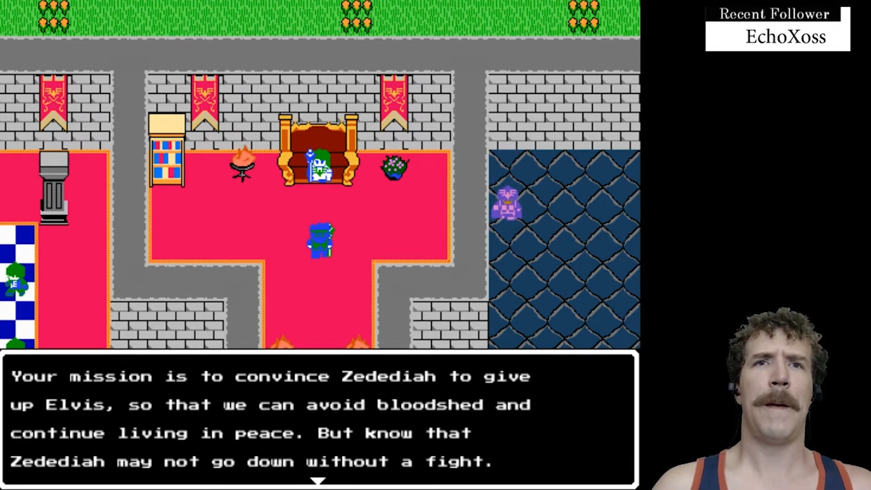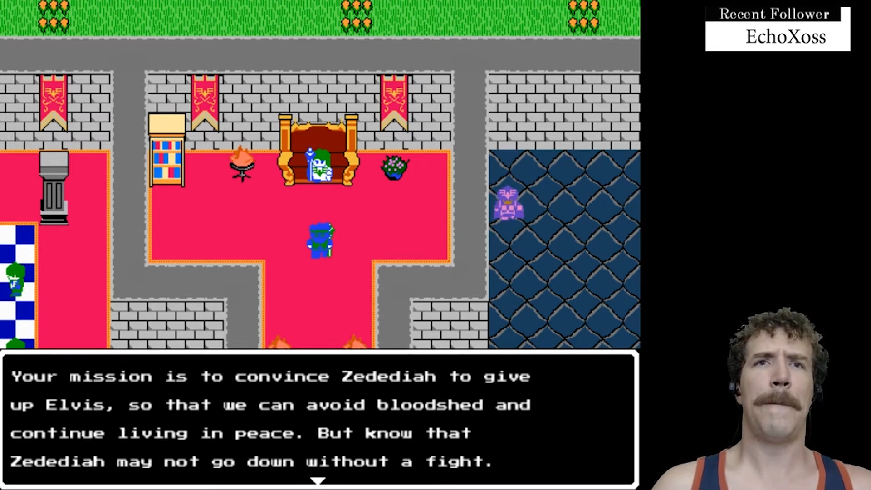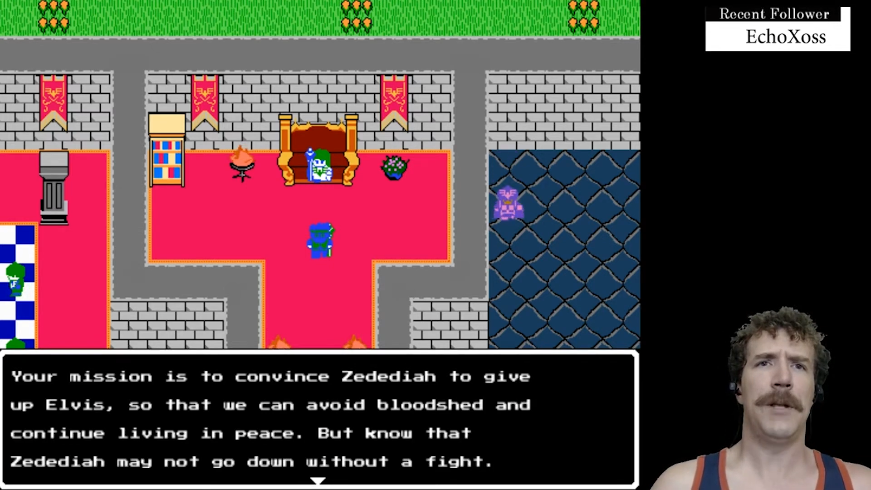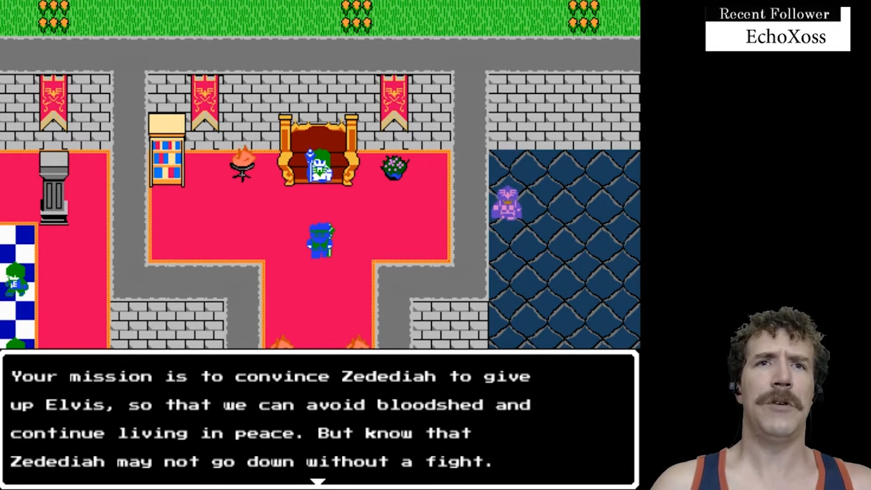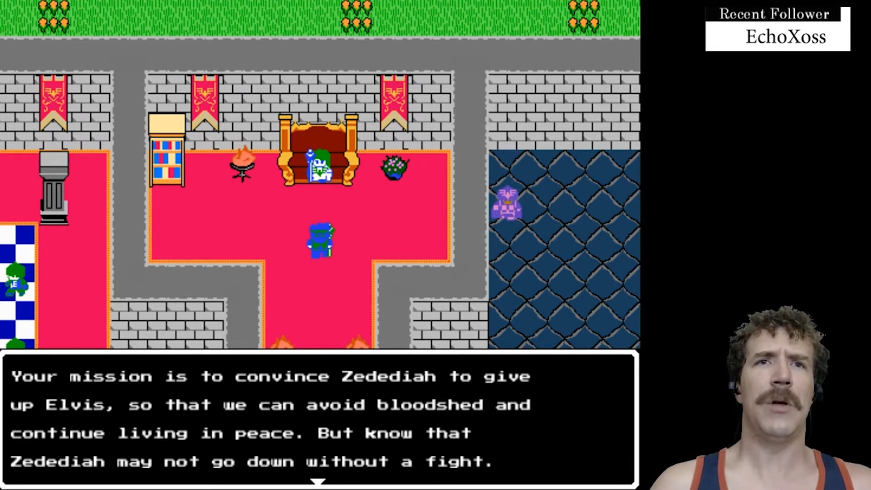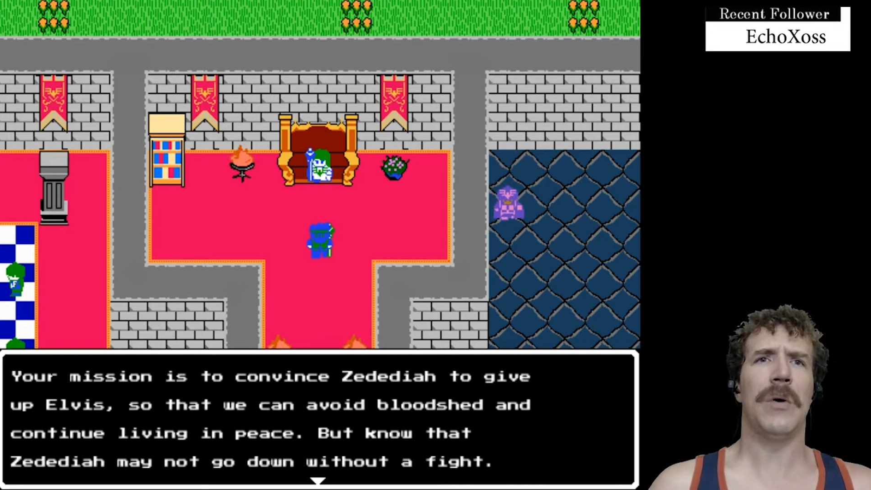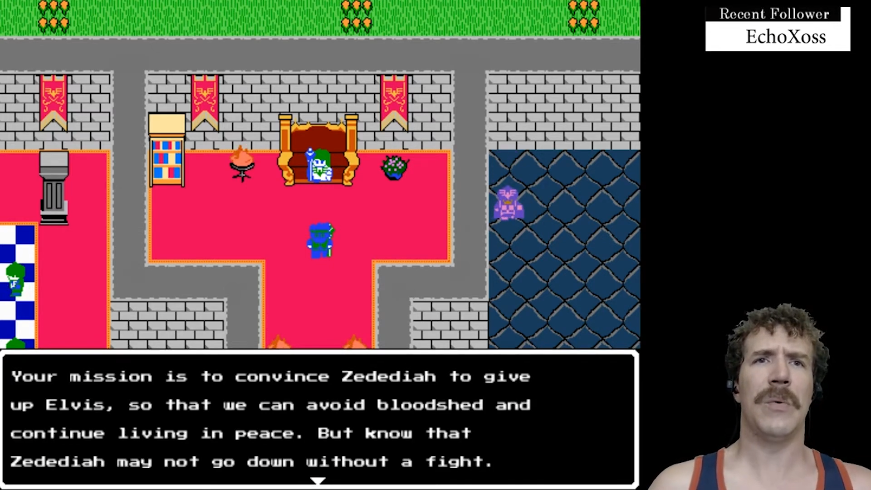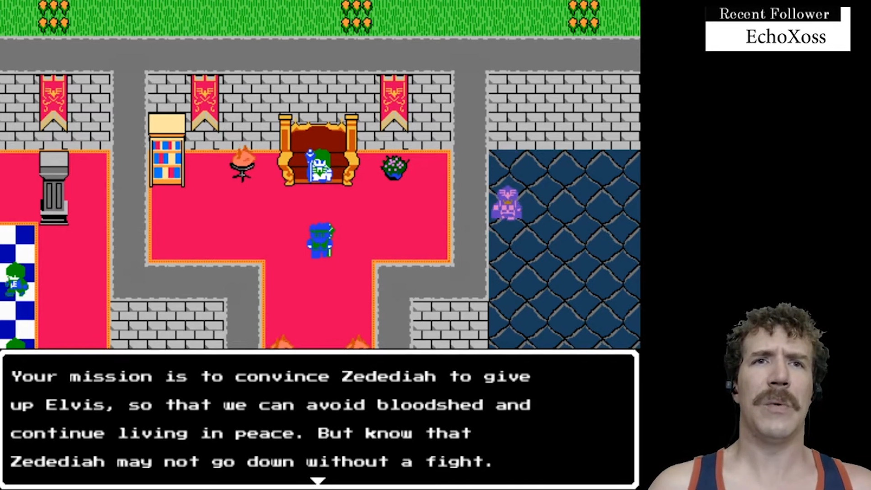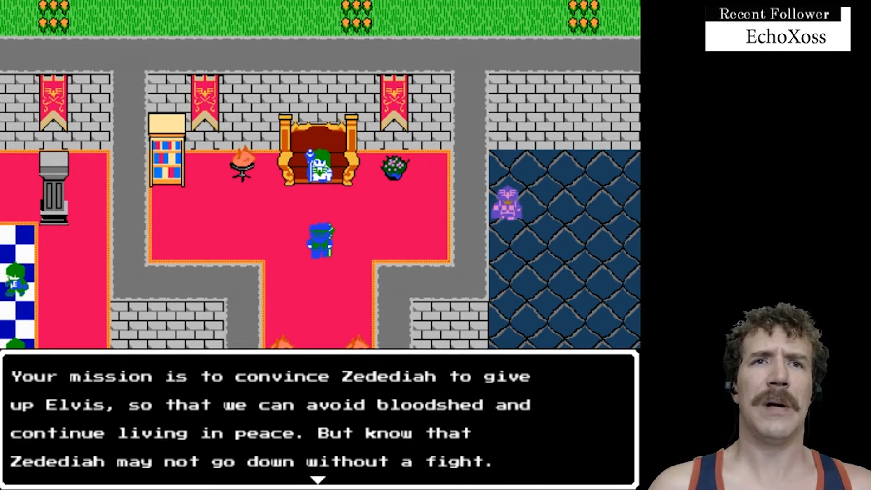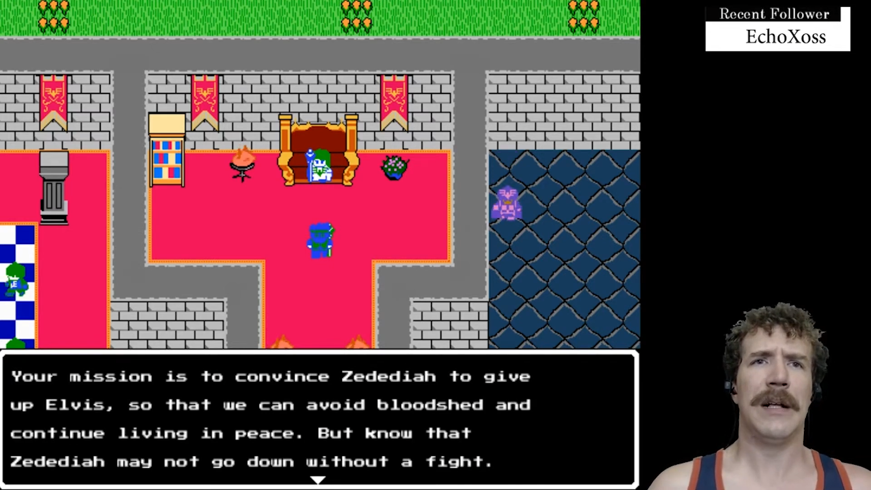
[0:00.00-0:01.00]
But
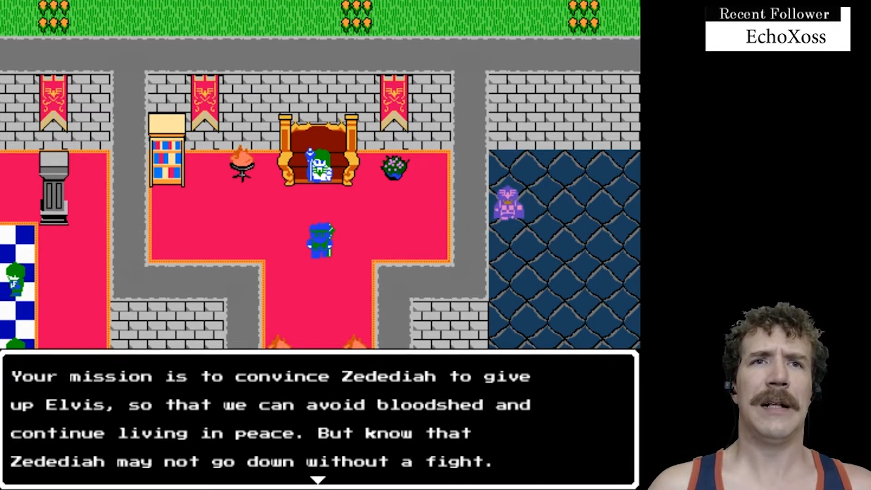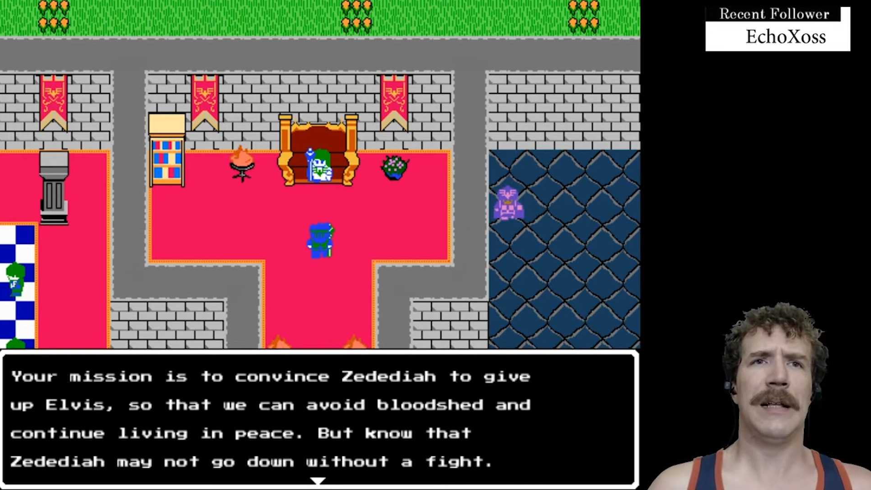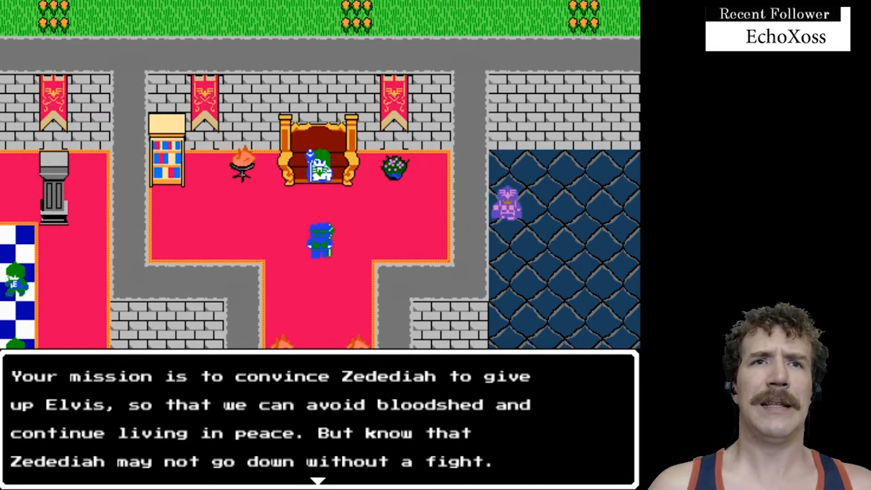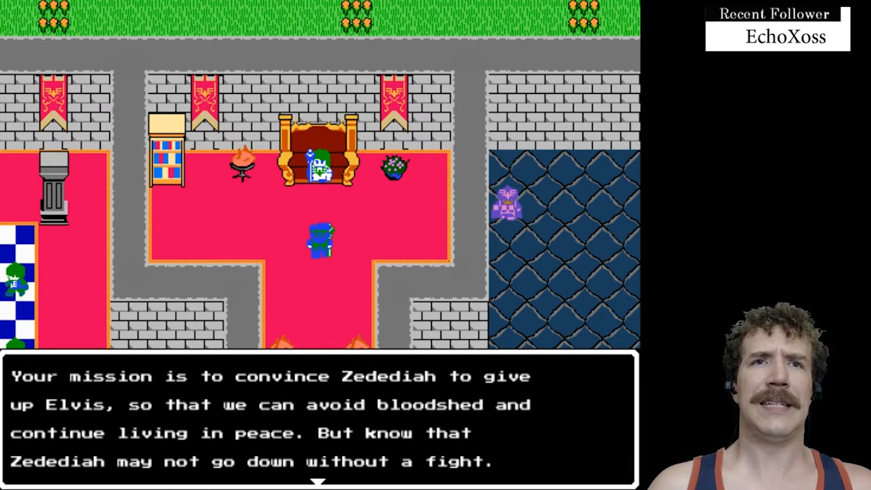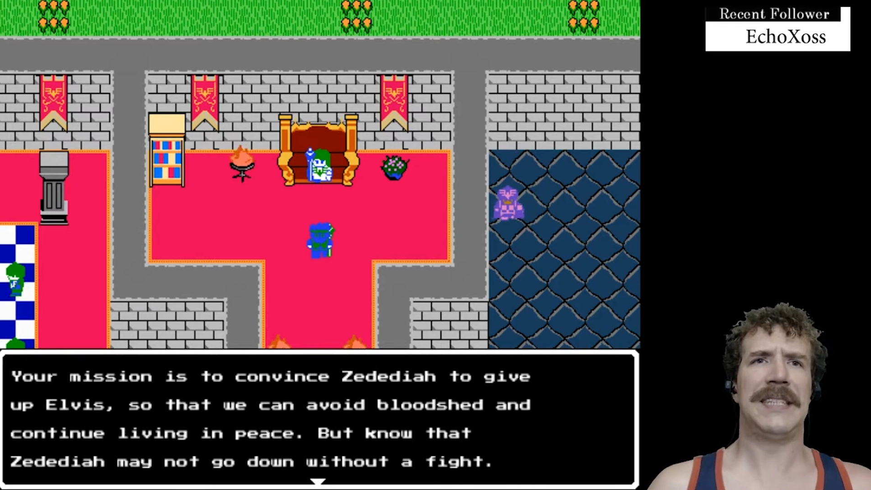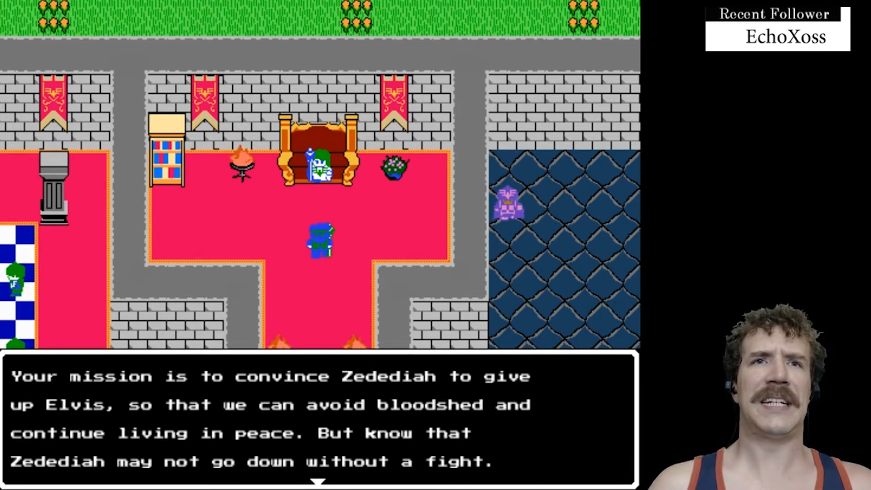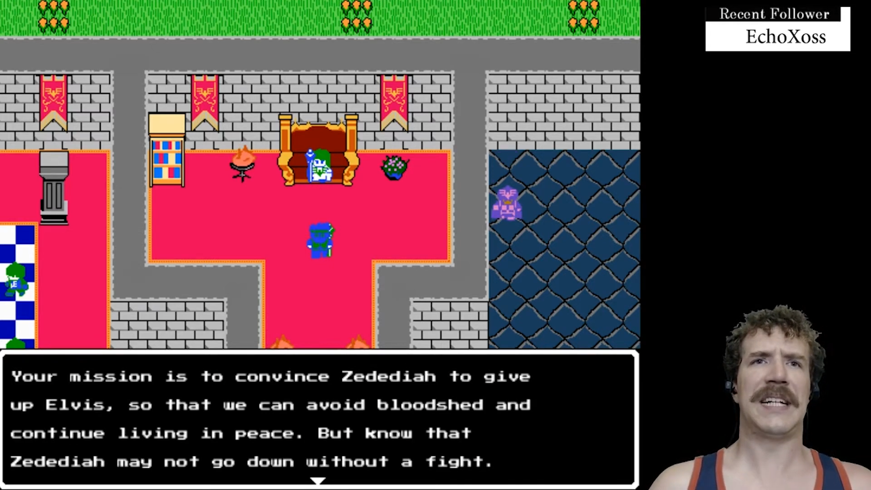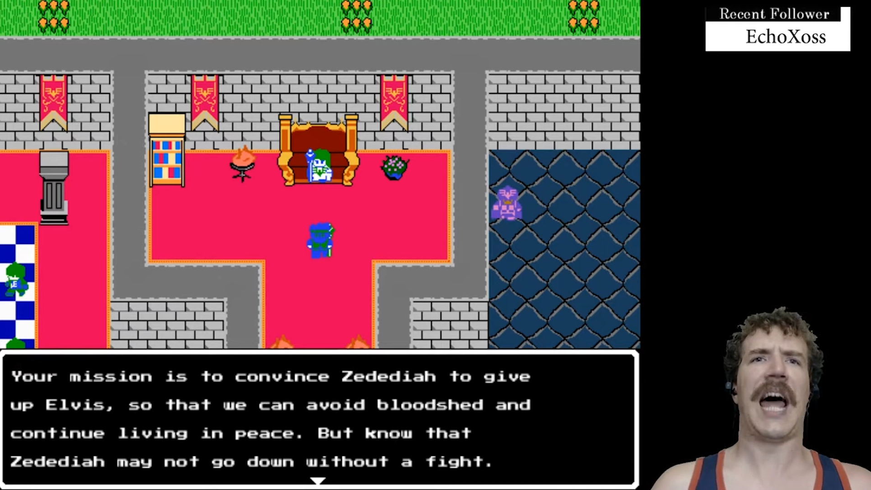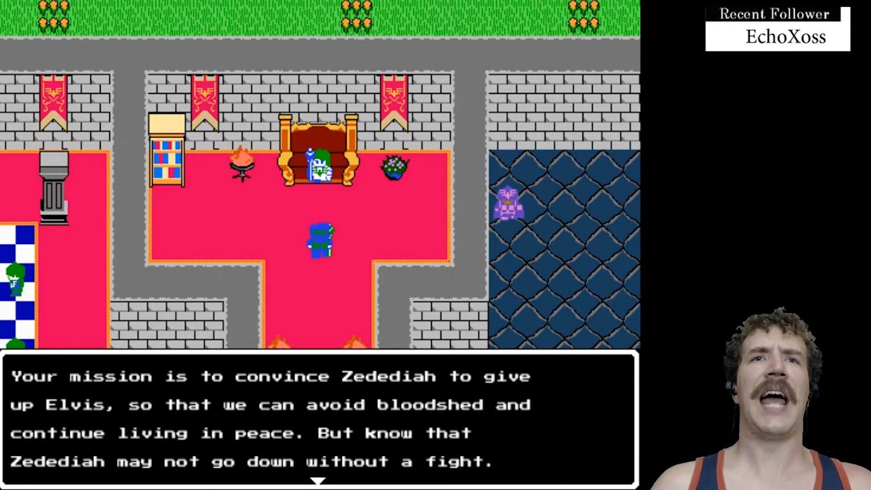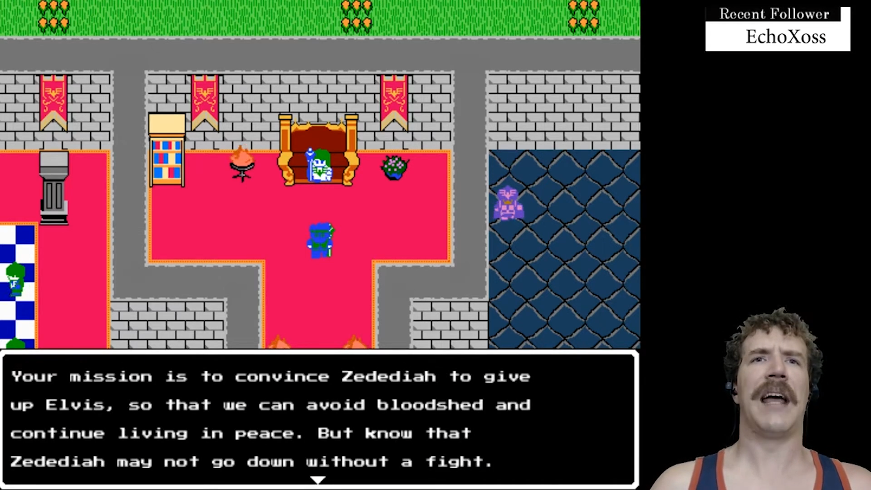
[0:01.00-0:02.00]
know that
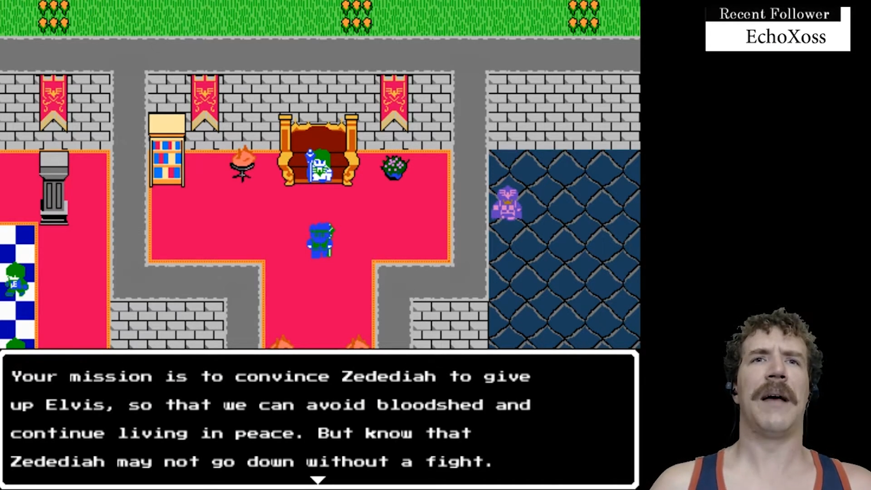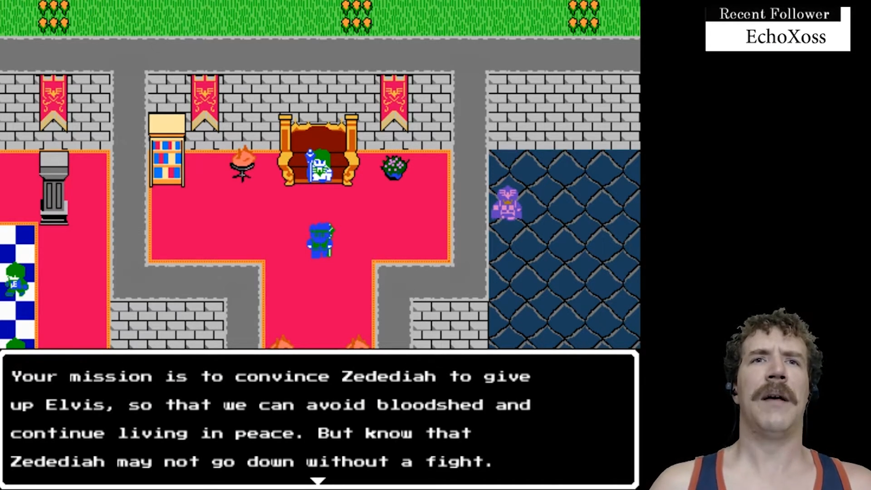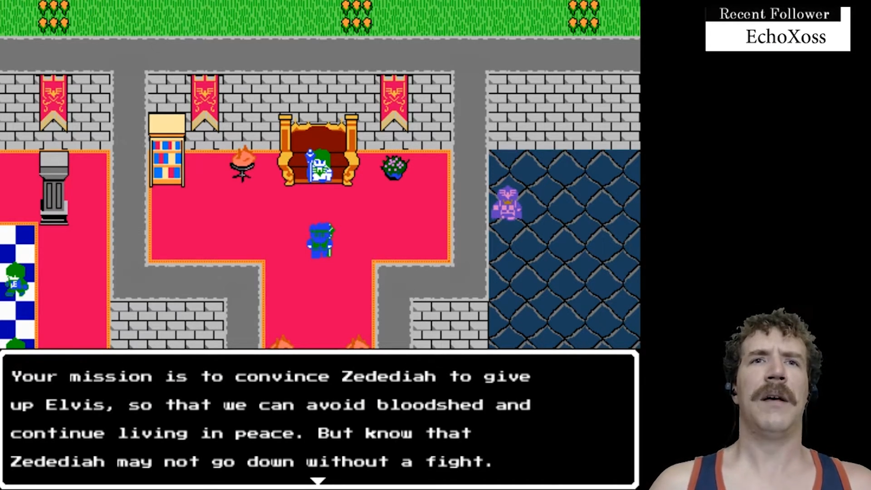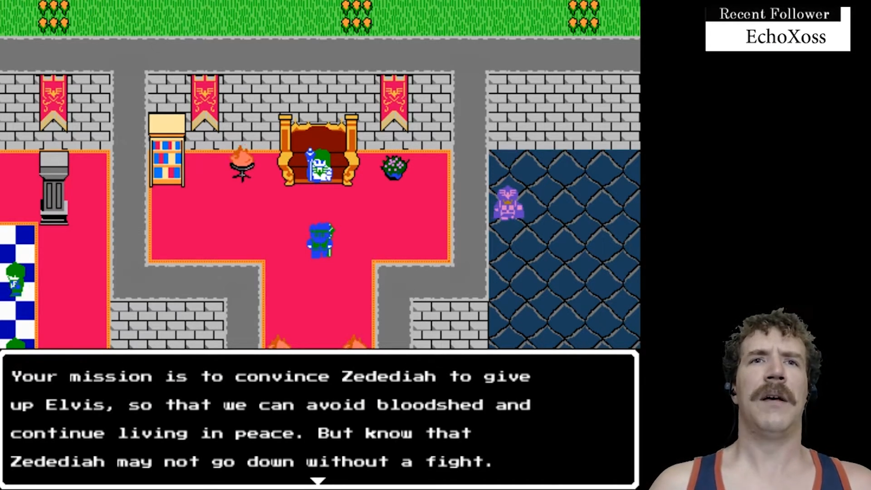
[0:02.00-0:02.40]
Zedediah